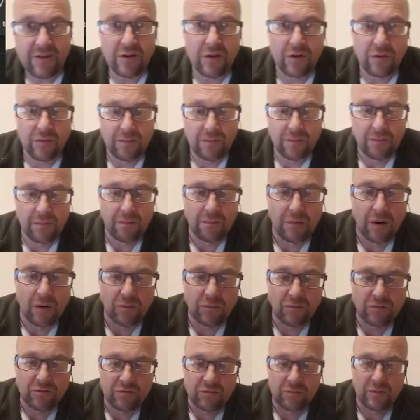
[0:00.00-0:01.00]
you
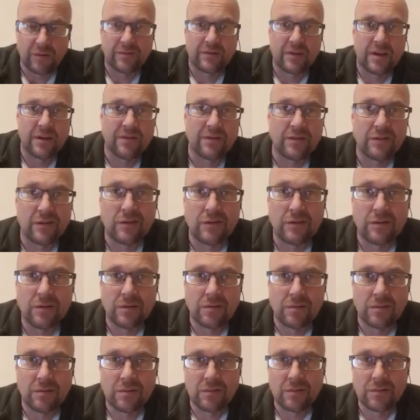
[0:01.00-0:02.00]
moles, we've given
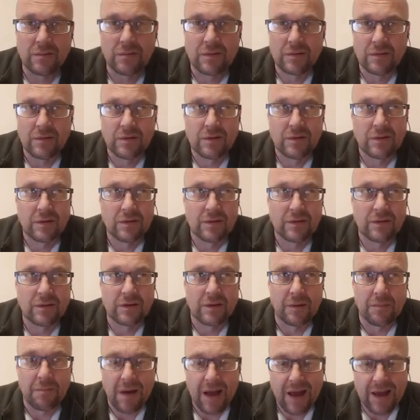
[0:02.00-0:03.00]
you
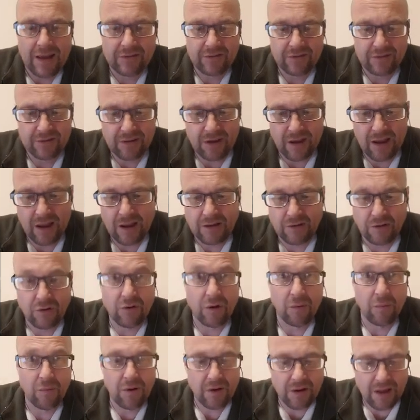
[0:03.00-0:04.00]
the mass, and you
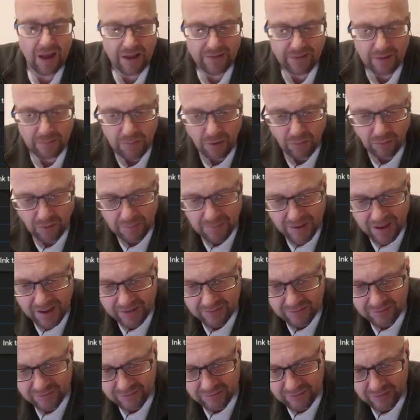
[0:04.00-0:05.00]
can work out the molar
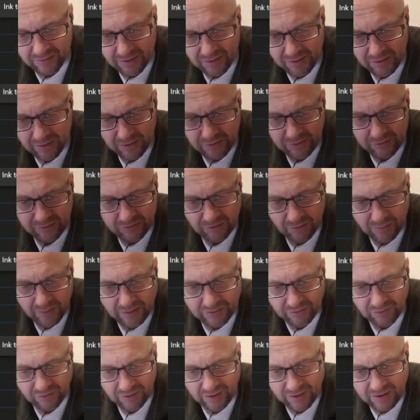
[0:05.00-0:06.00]
mass. So
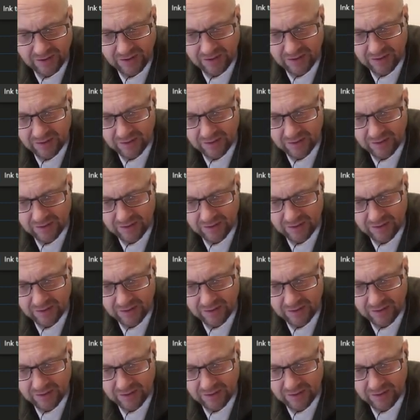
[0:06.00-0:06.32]
actually,